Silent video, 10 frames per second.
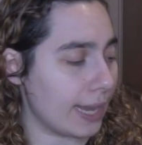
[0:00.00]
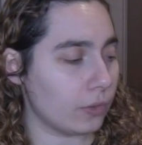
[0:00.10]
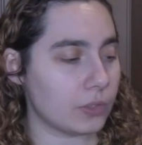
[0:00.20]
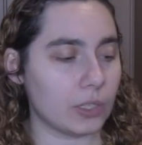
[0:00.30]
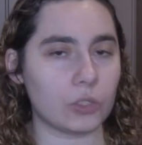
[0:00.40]

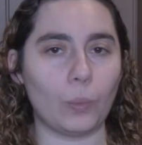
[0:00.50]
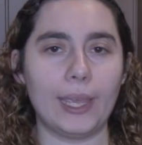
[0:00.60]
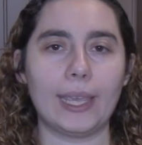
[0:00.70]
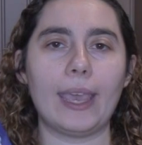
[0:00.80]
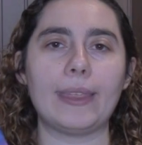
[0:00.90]
titles this
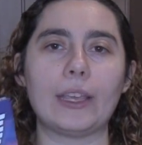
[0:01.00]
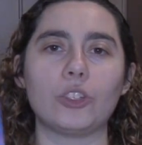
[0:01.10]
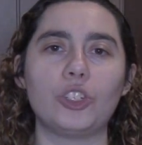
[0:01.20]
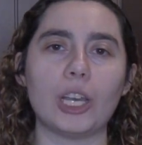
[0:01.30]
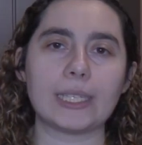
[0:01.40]
week, and
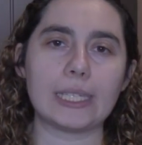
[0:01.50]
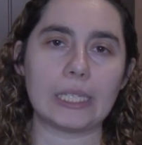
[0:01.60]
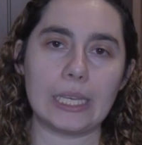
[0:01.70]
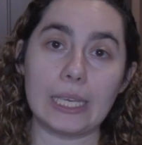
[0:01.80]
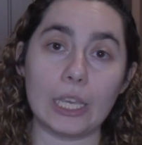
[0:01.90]
that is
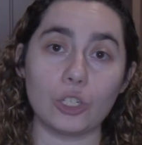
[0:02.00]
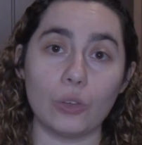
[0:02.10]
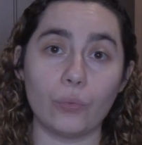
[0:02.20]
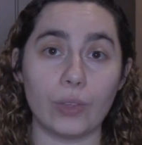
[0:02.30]
Justice League issue